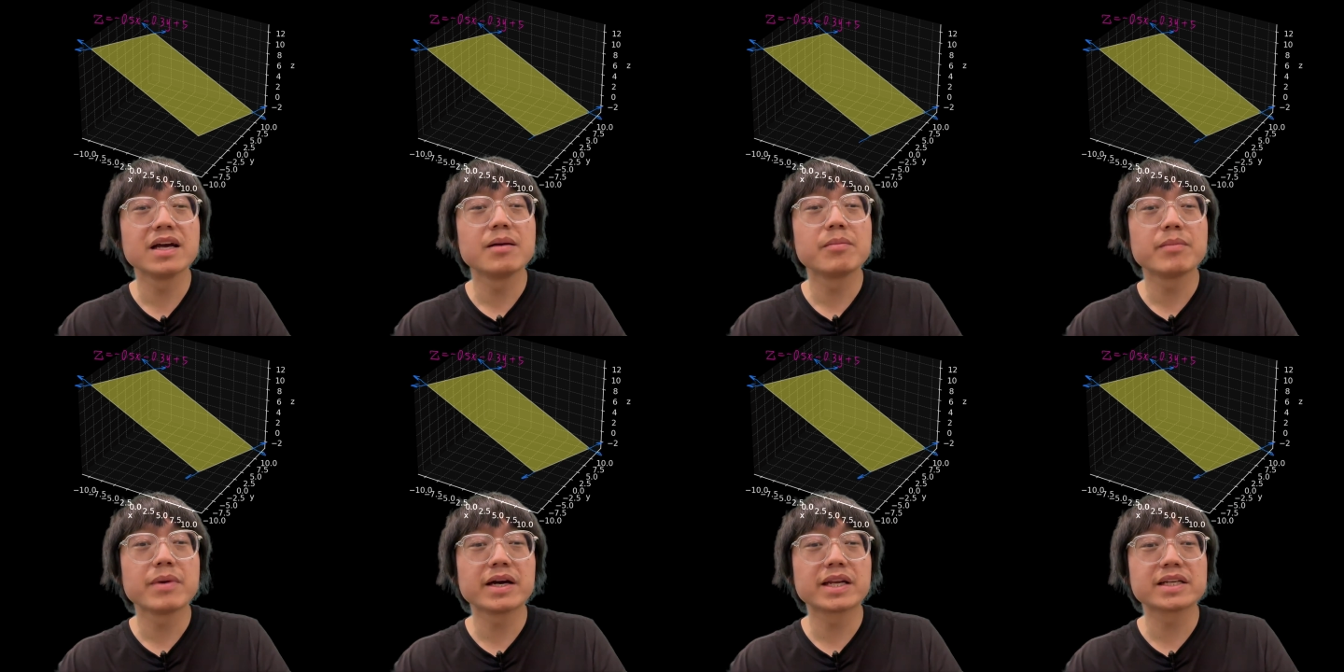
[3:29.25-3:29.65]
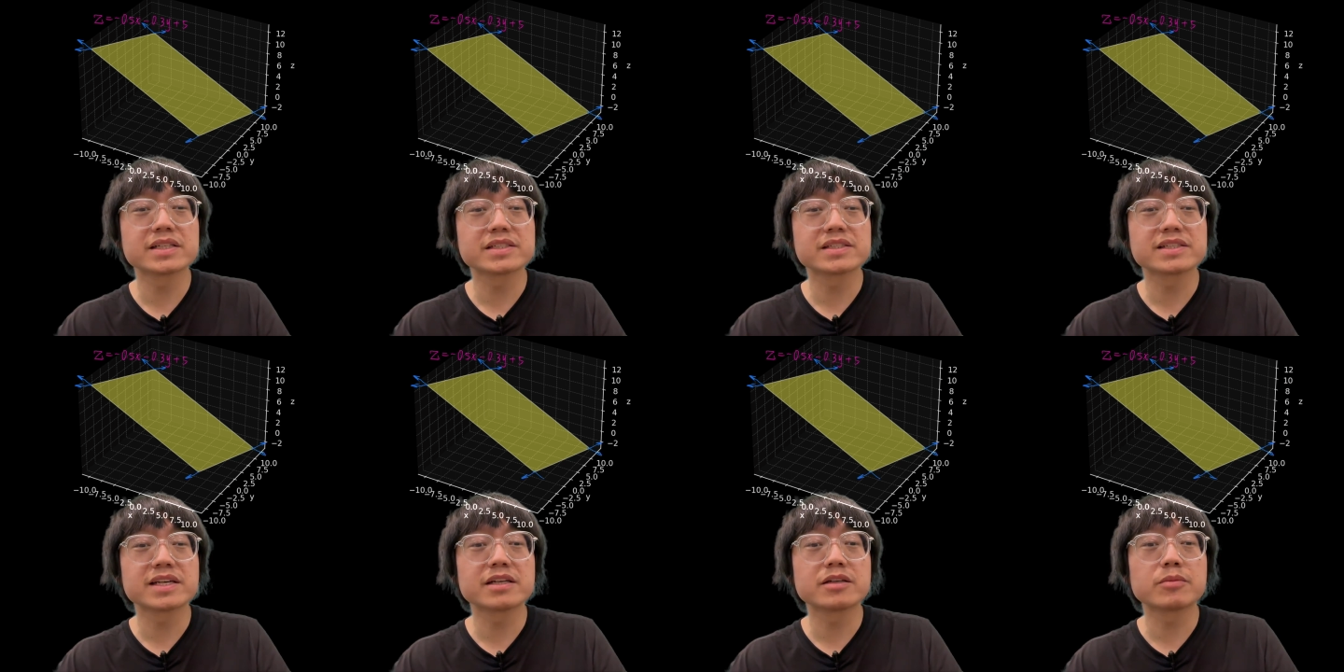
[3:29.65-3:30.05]

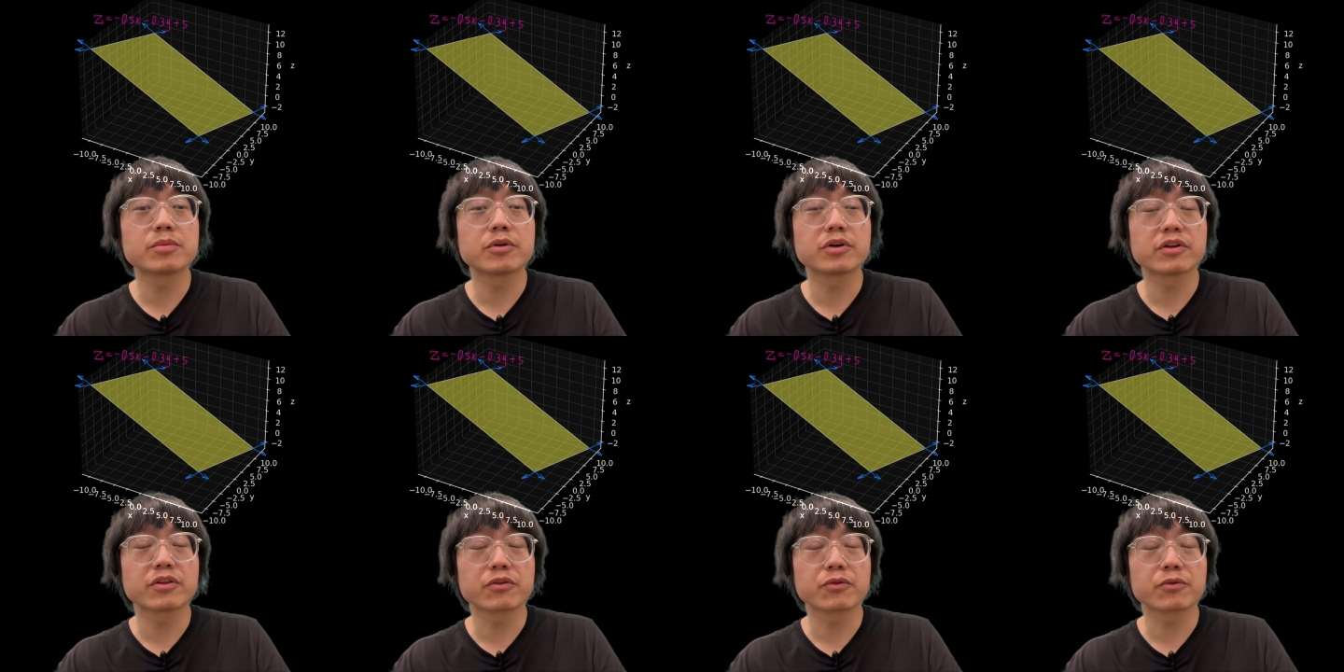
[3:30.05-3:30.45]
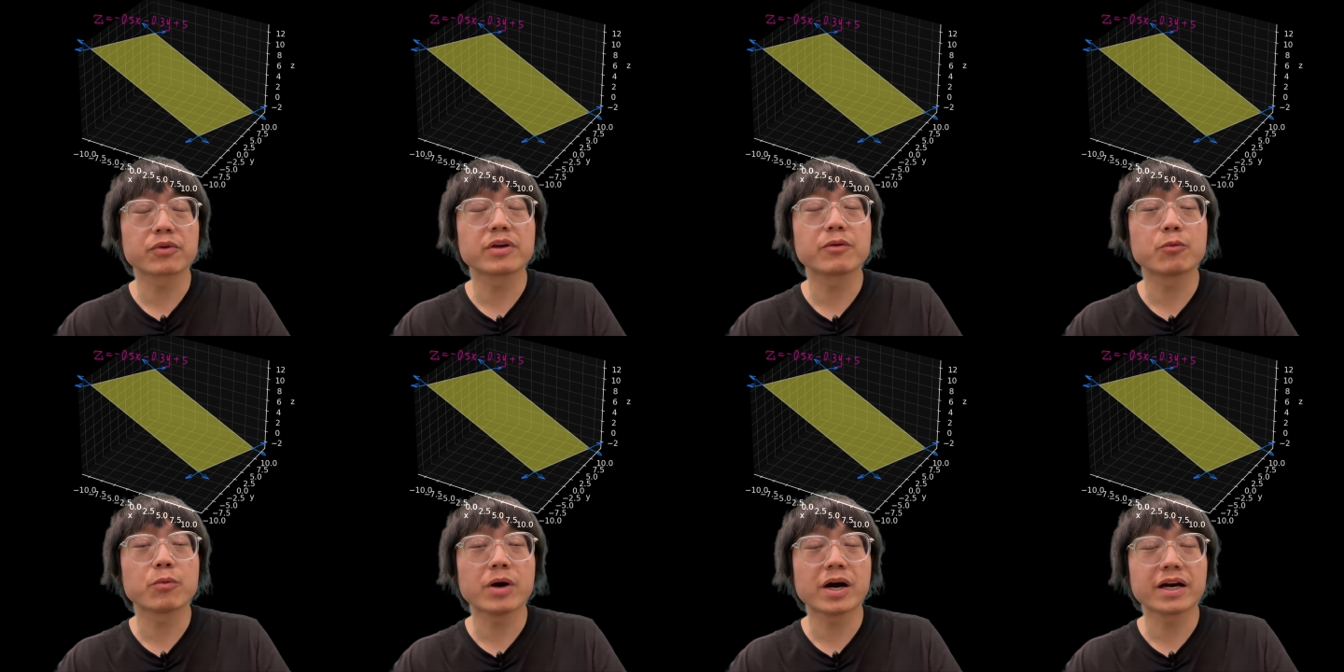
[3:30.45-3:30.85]
minus
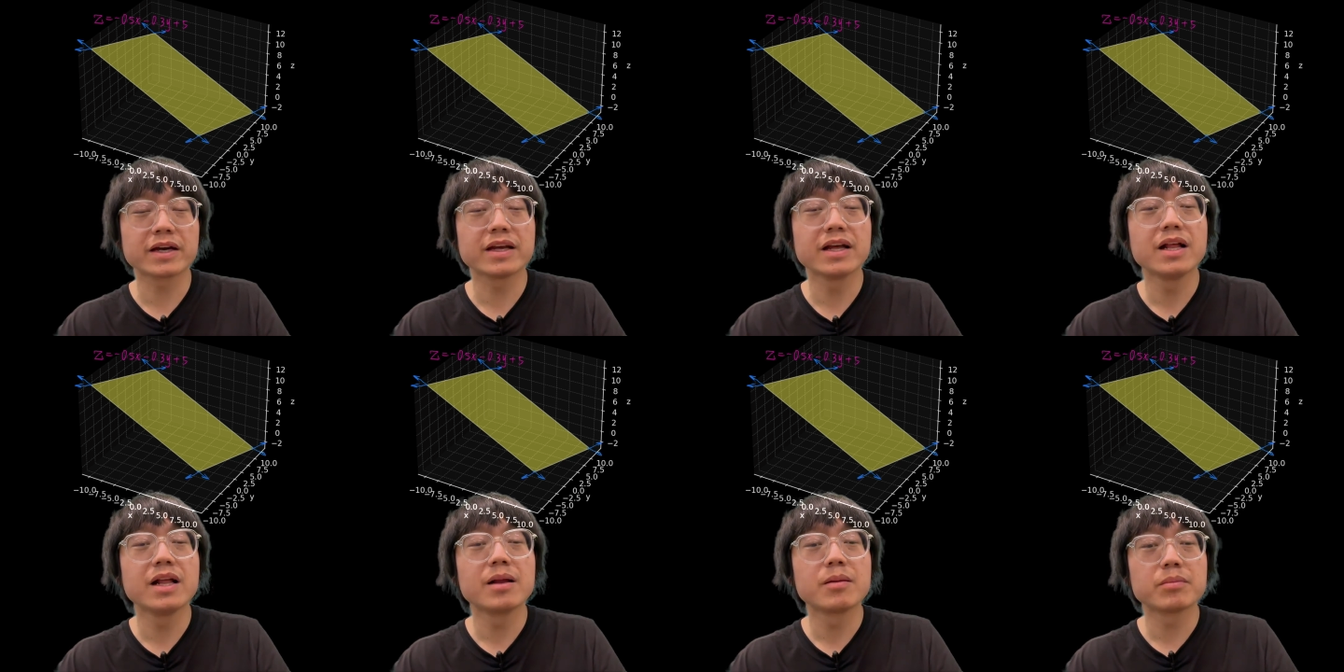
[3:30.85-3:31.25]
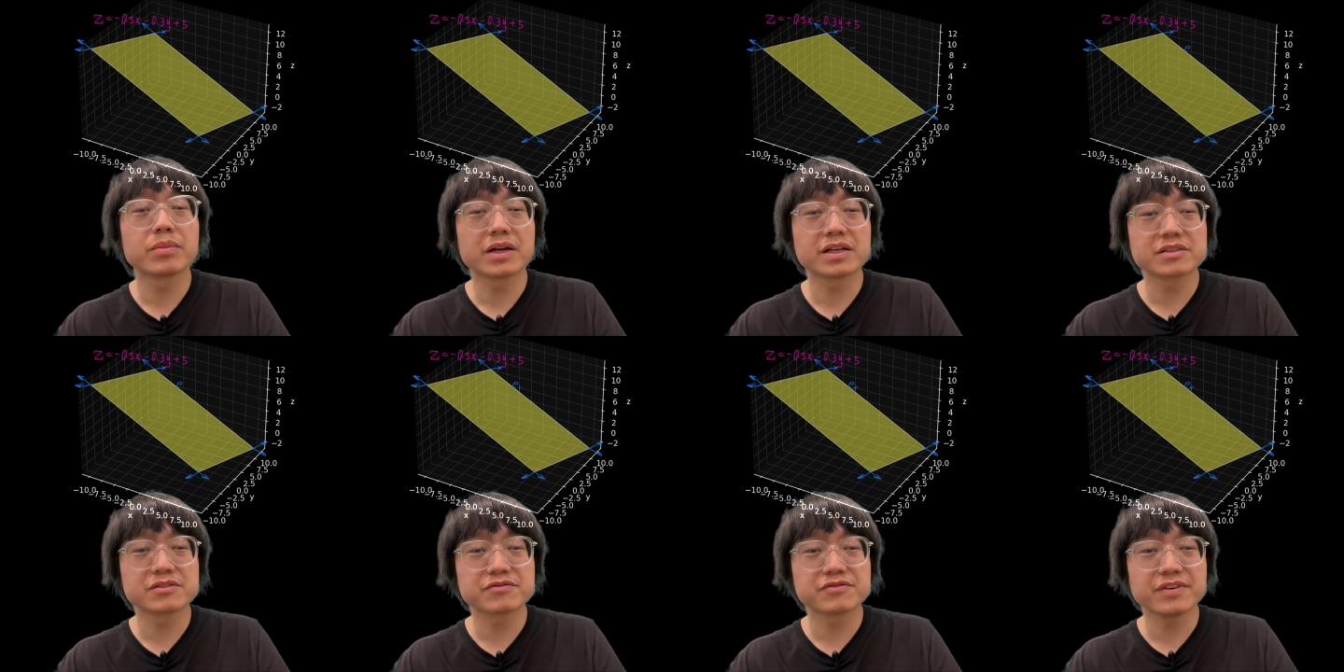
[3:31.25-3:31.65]
0.3y
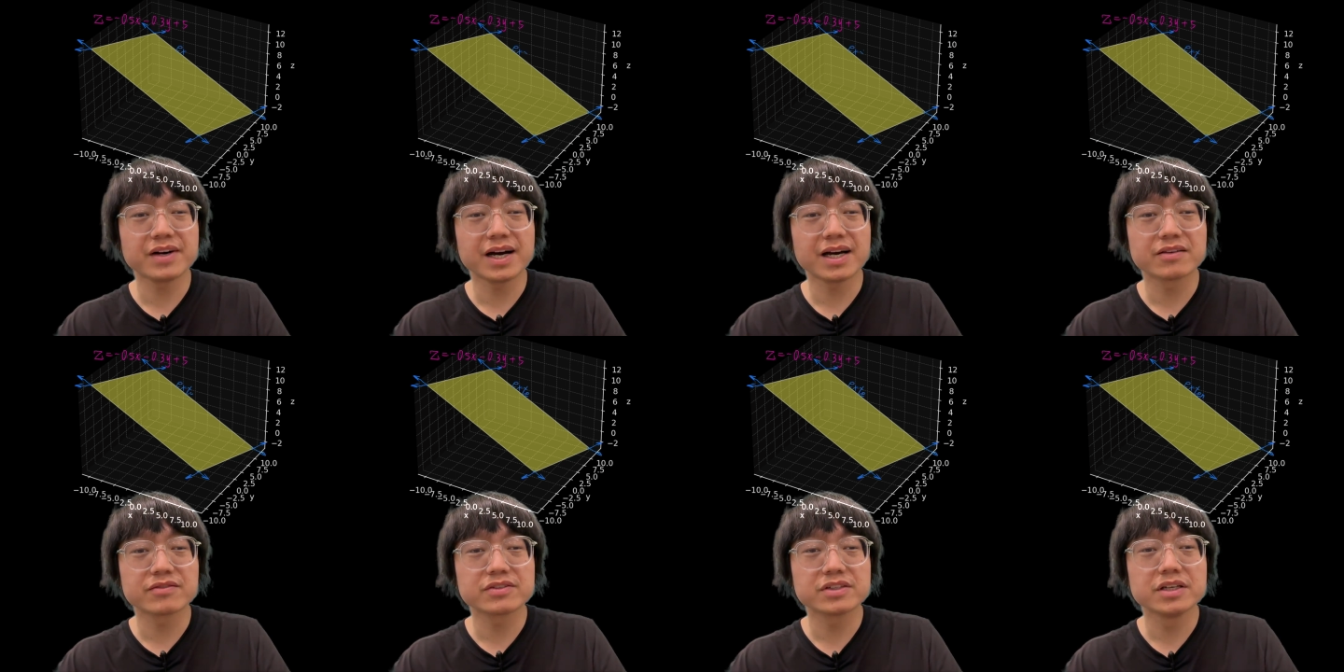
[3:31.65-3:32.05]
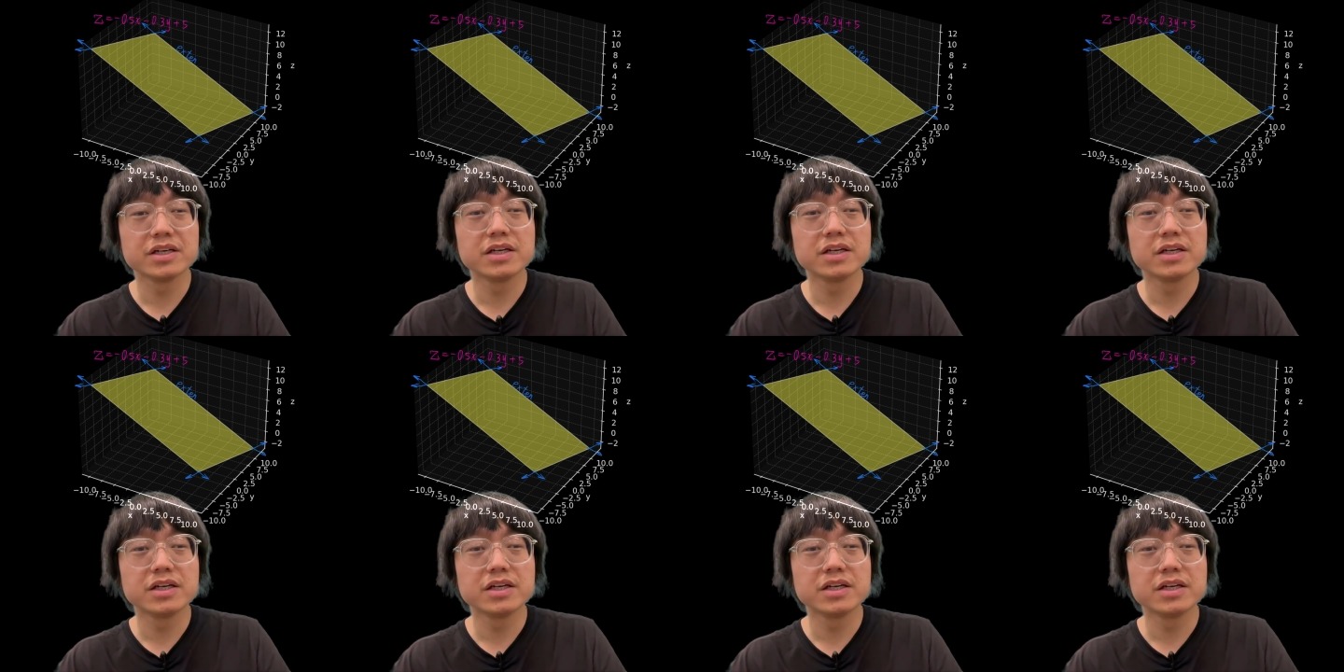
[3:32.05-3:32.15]
plus 5.